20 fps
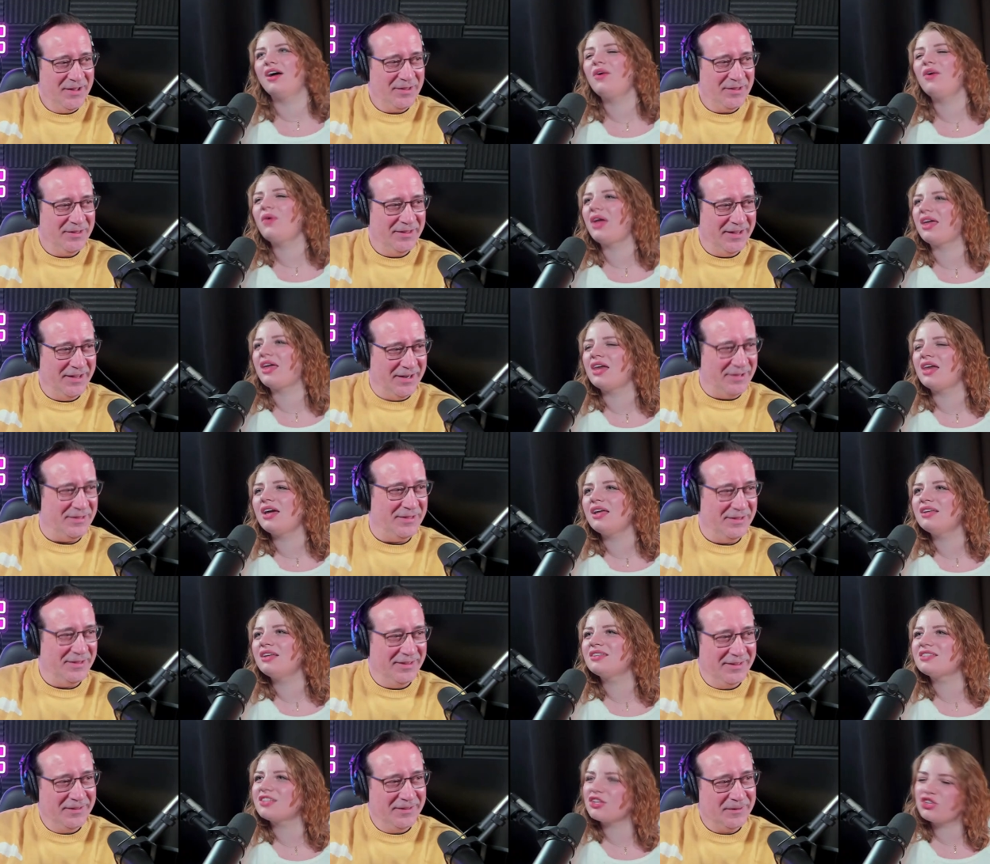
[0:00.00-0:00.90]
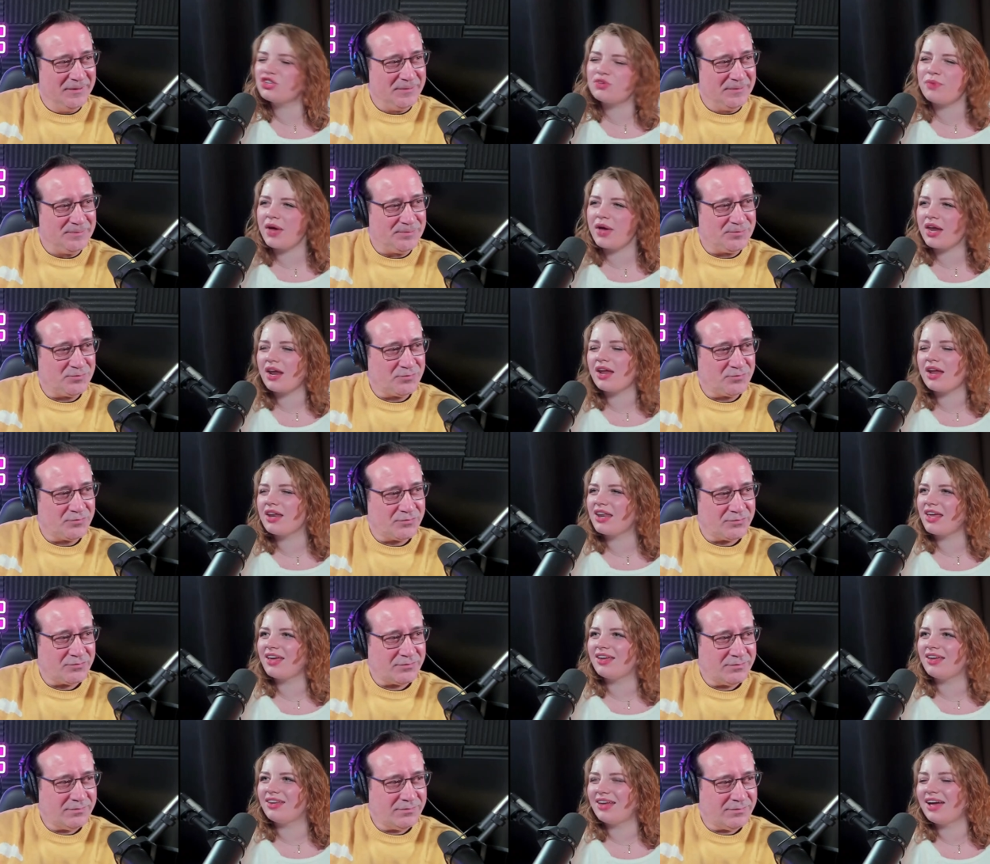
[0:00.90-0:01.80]
Speaker 1: okay, that is such a bad
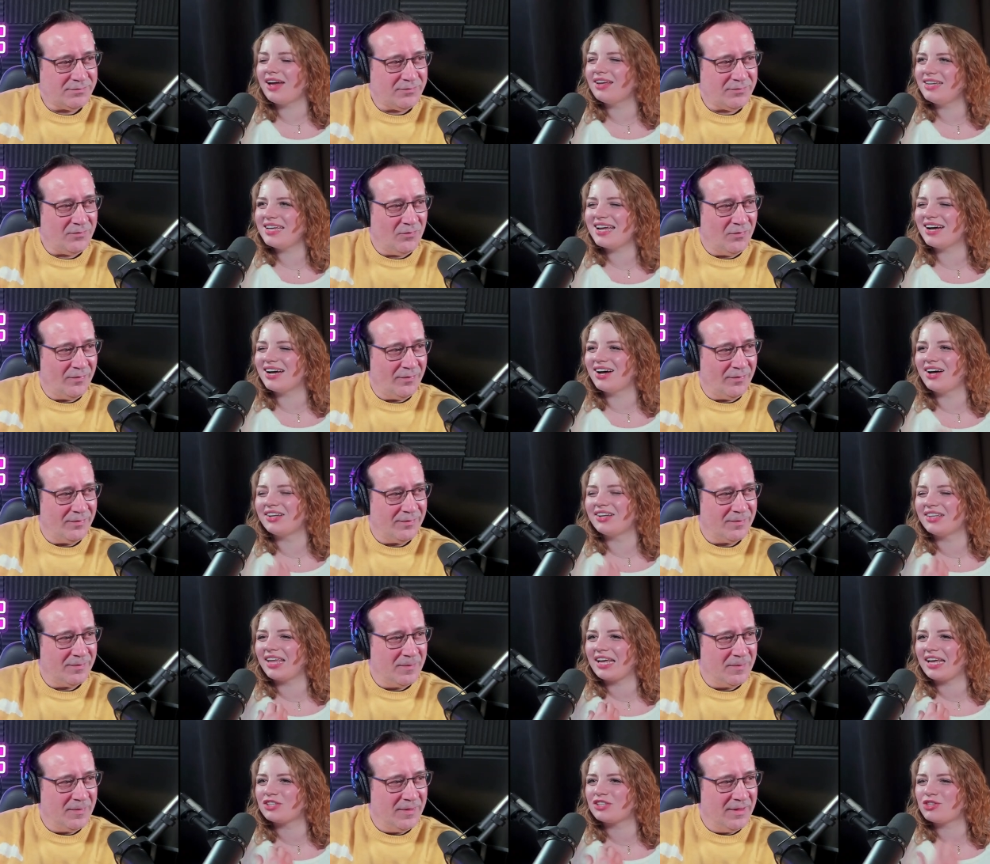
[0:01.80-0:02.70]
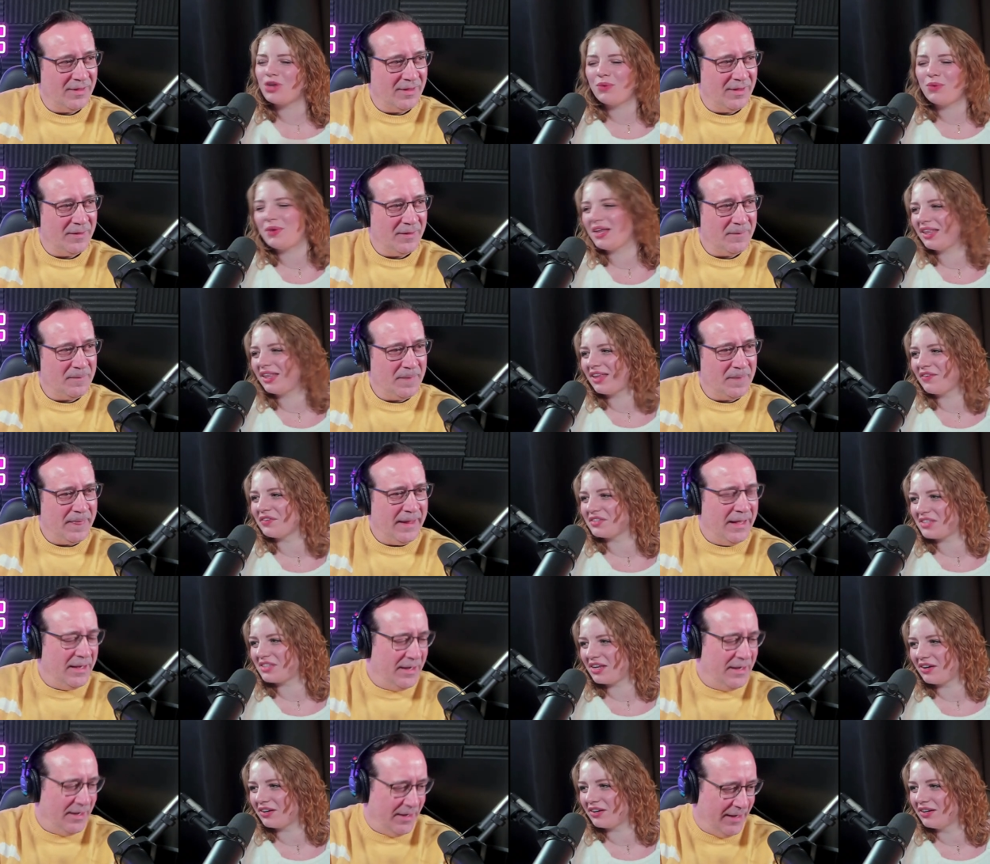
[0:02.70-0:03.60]
idea, idea on like so many levels
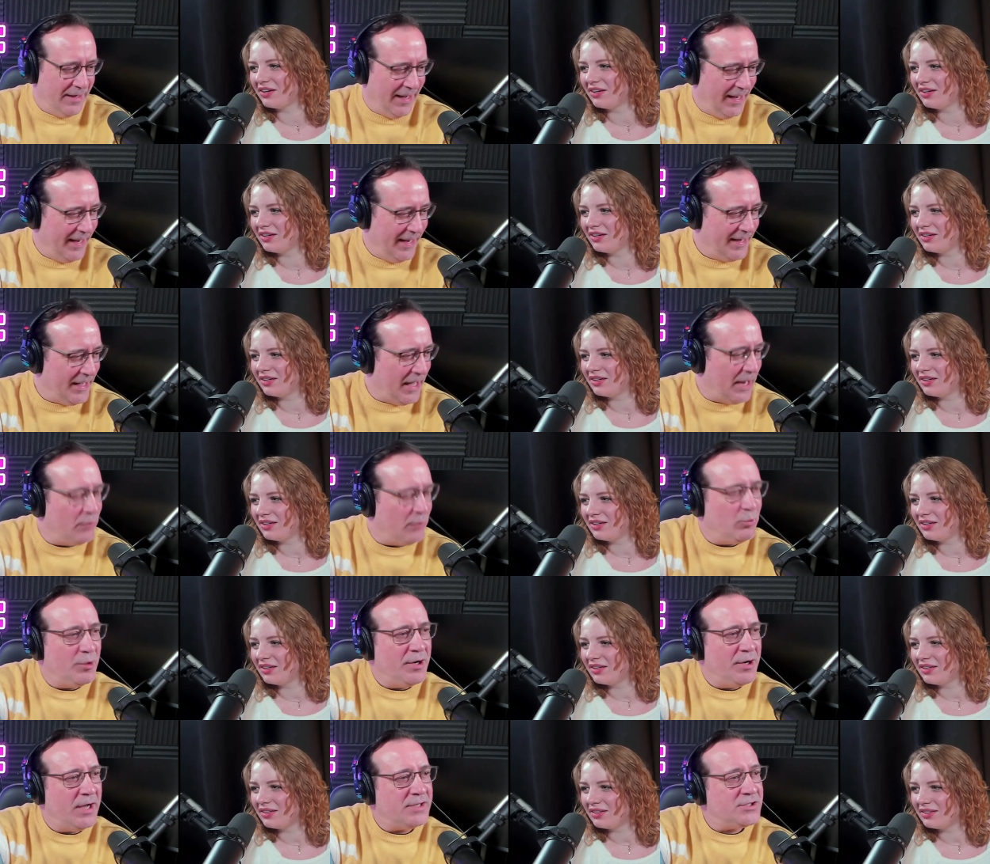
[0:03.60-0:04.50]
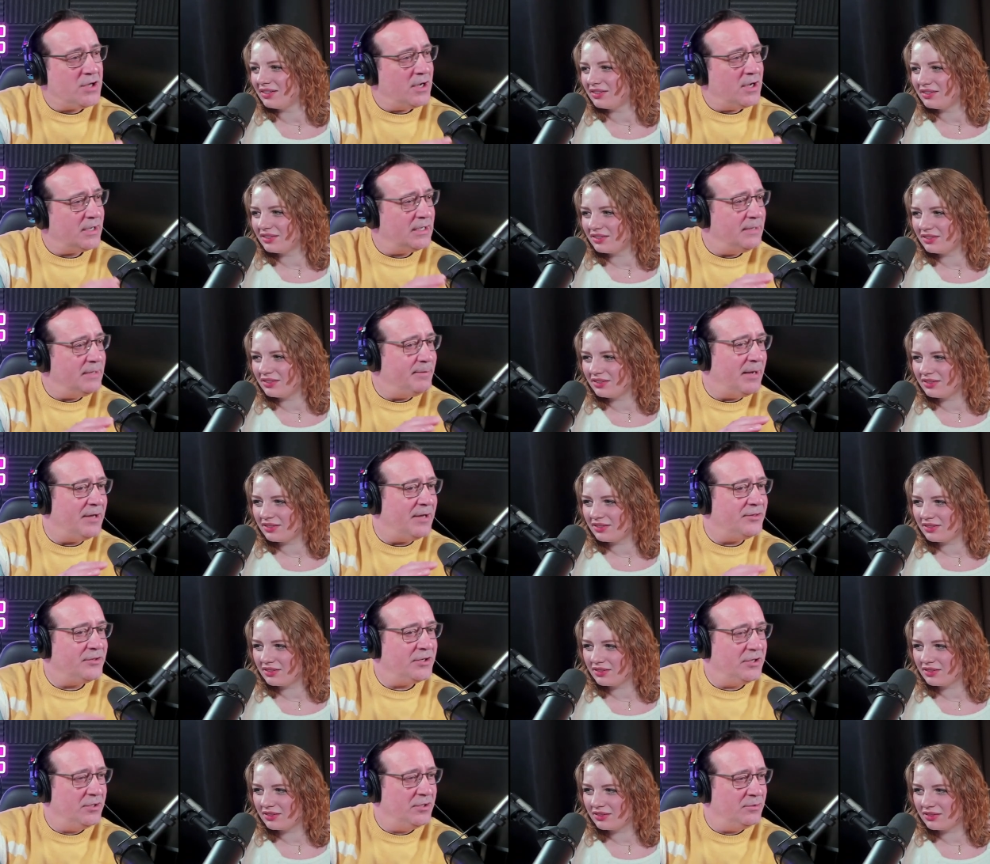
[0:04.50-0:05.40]
here.
Speaker 2: Now, hang on. We're not talking about
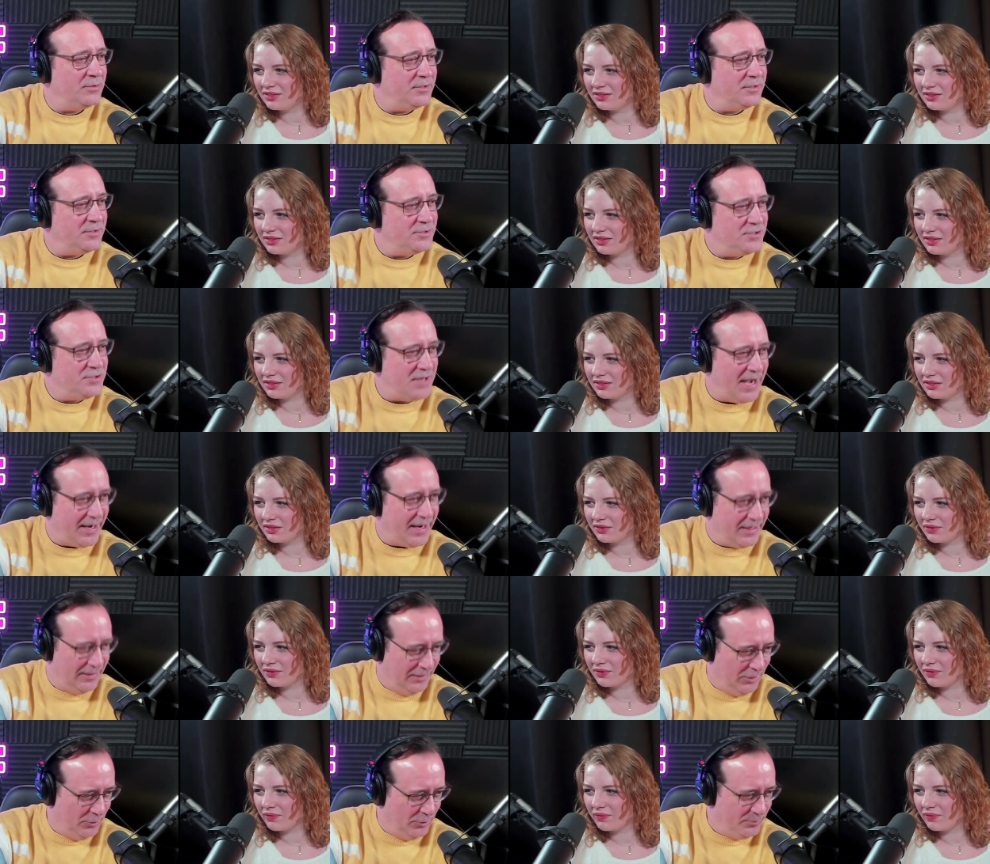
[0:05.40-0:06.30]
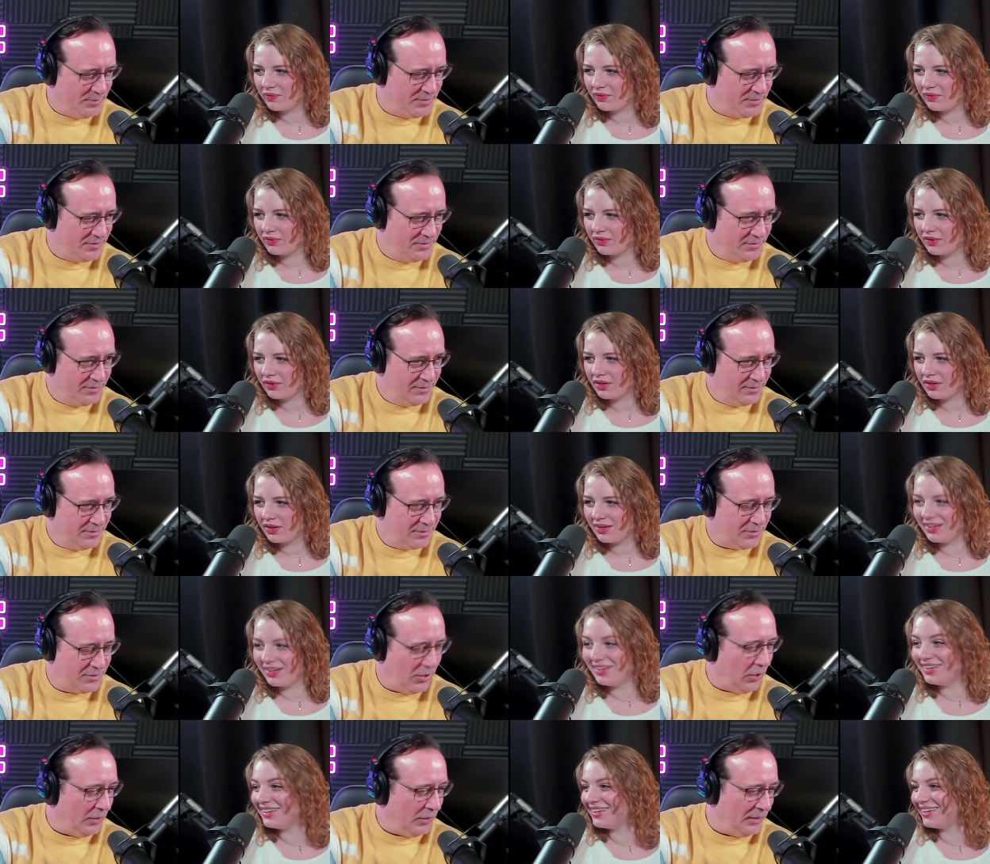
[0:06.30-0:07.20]
the cute little jackalopes,
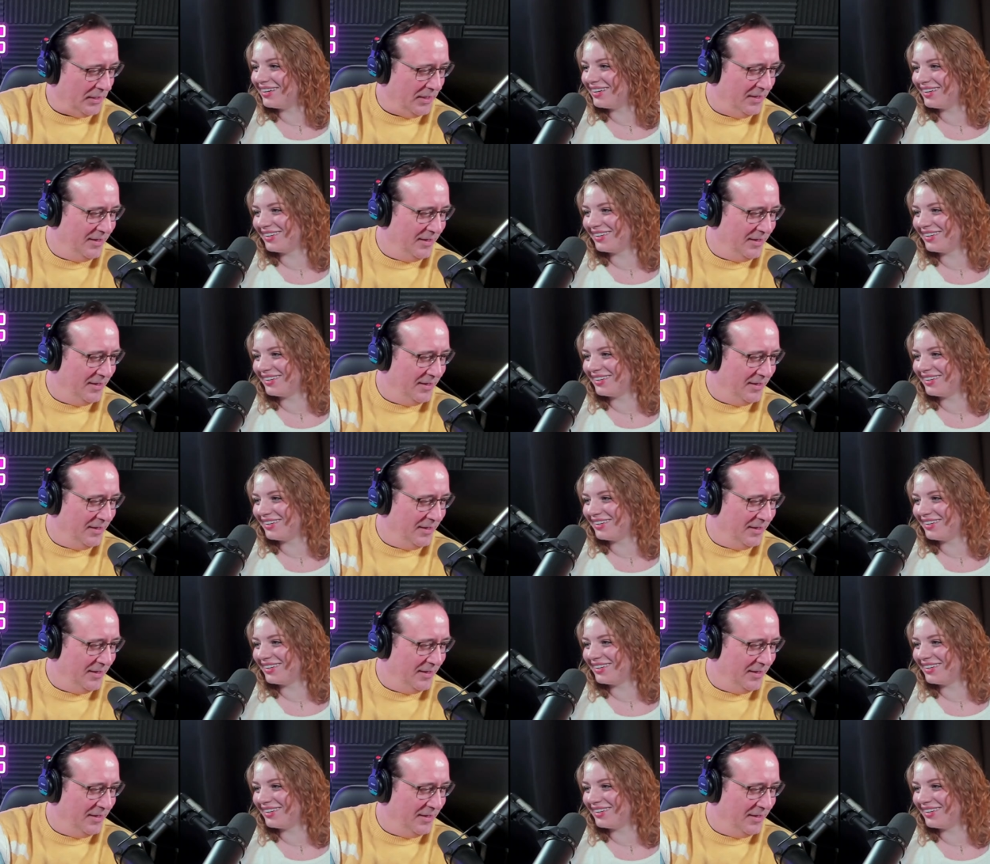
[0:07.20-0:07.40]
Karley.